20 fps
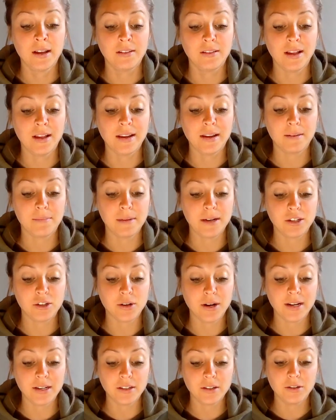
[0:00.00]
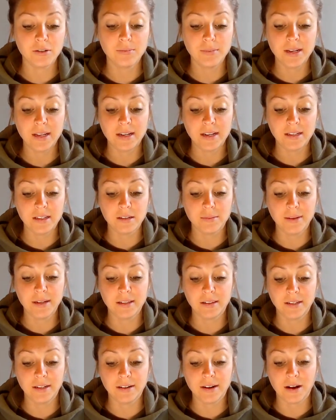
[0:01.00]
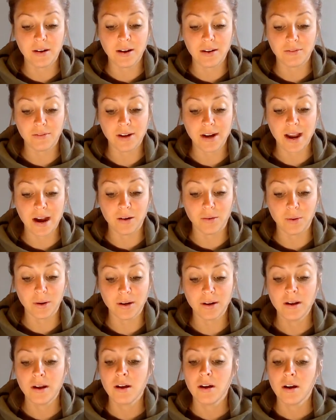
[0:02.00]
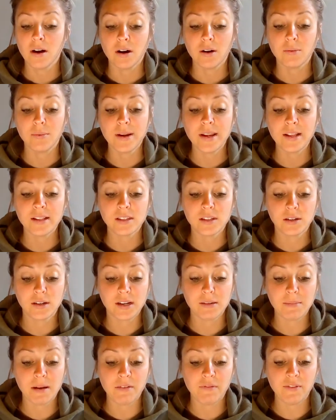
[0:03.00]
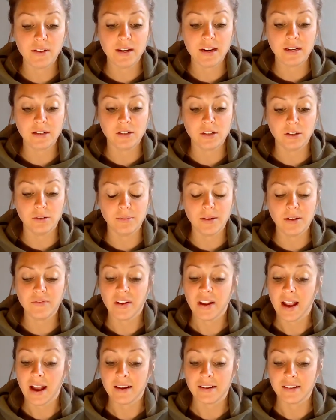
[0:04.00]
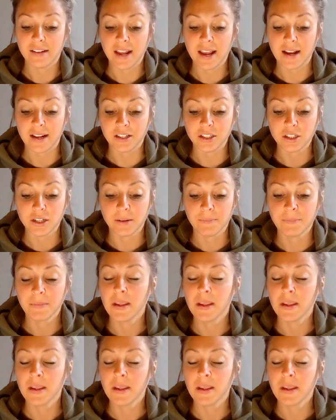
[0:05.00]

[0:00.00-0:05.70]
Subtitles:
like my trach tube needing to be cleared out every hour, or reinserting my feeding tube if it got attached.